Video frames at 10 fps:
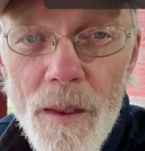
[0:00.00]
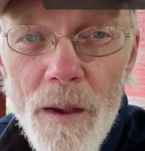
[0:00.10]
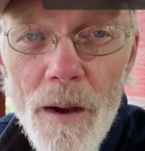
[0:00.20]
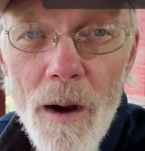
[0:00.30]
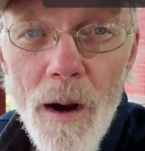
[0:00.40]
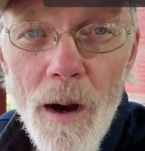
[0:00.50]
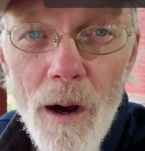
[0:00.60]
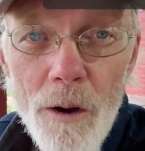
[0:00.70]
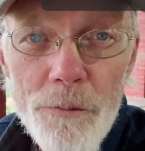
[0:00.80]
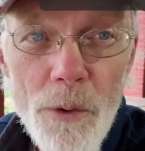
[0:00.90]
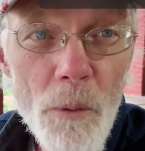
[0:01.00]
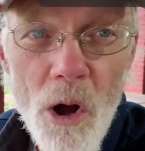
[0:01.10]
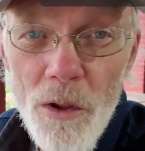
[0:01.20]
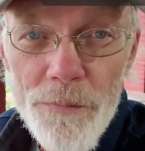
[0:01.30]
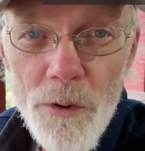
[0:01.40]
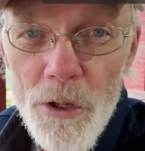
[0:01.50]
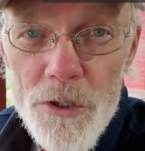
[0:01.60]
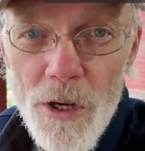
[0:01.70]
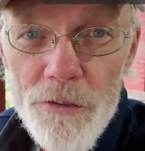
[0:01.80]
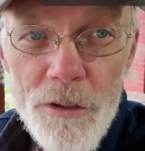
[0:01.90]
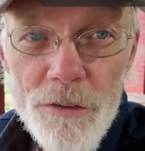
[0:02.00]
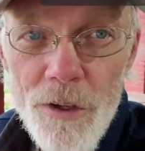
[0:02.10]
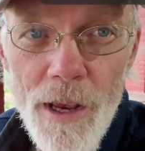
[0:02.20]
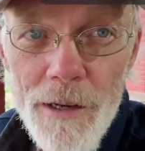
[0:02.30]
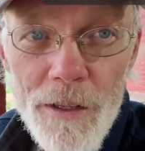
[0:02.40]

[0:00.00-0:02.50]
From all the footage I've seen today, I did